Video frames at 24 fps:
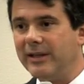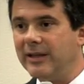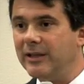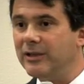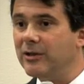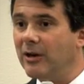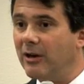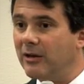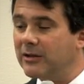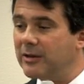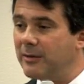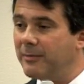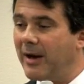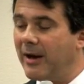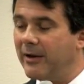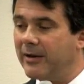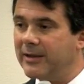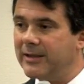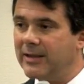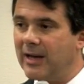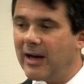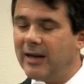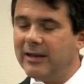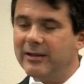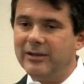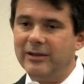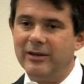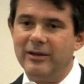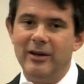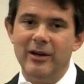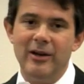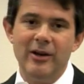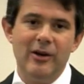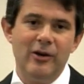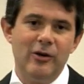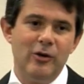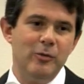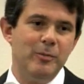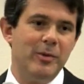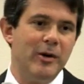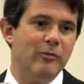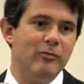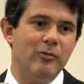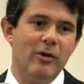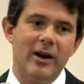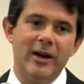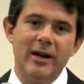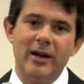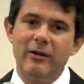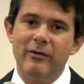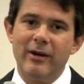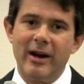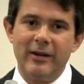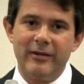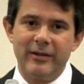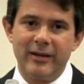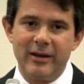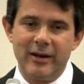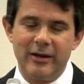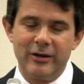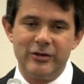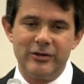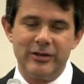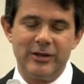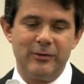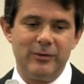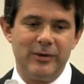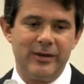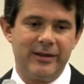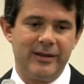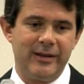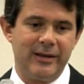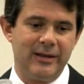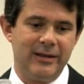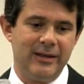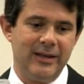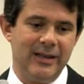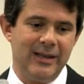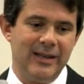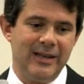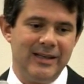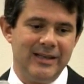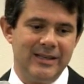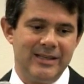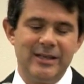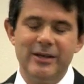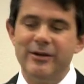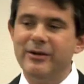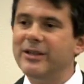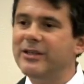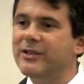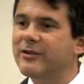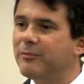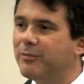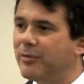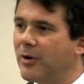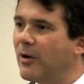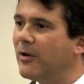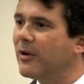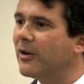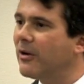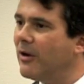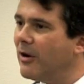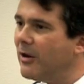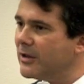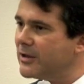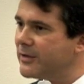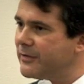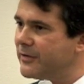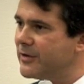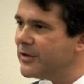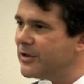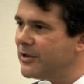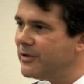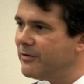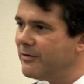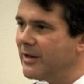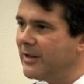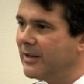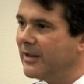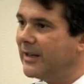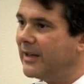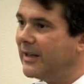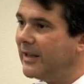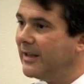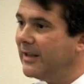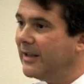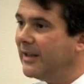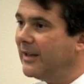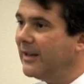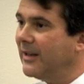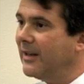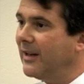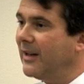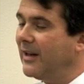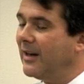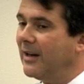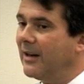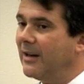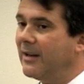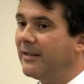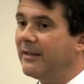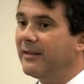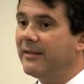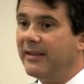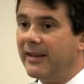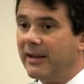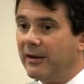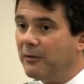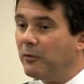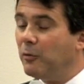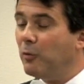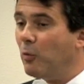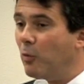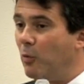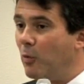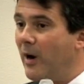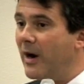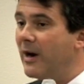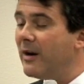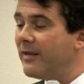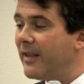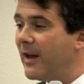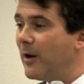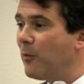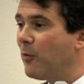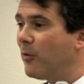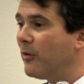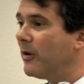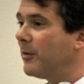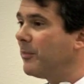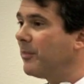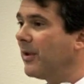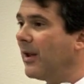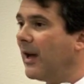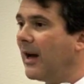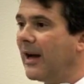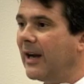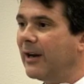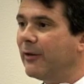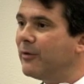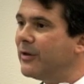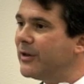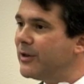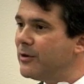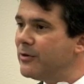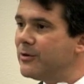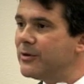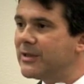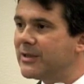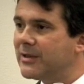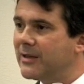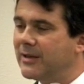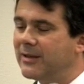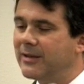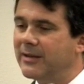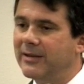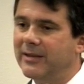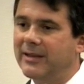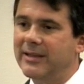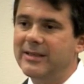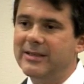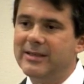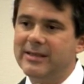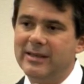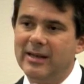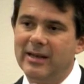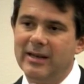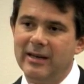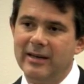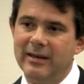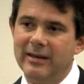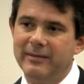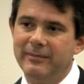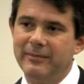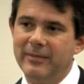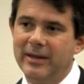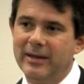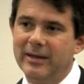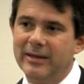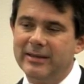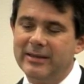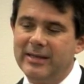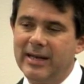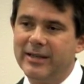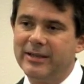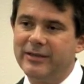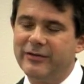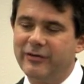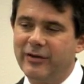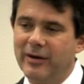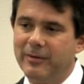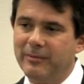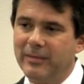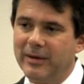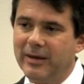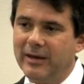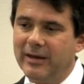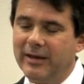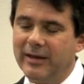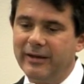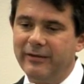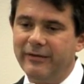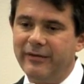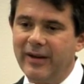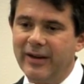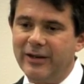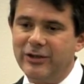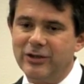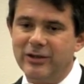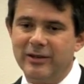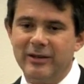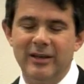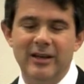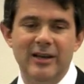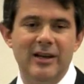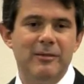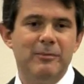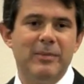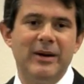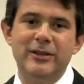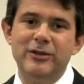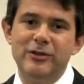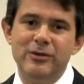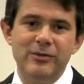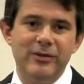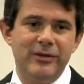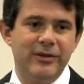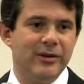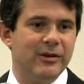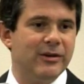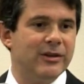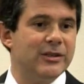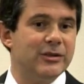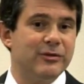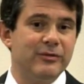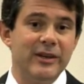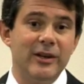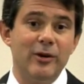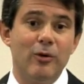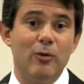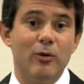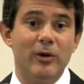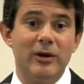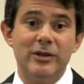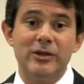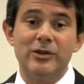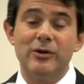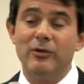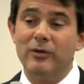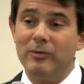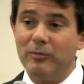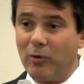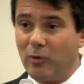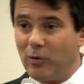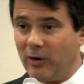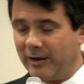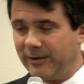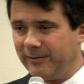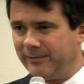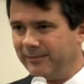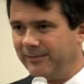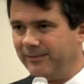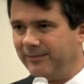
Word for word: He talked about a doctor who'd been running around the country with a series of protocols for sterility uh, that where they were applied reduced these uh, uh, deaths from uh, infection by two thirds, three quarters, or more.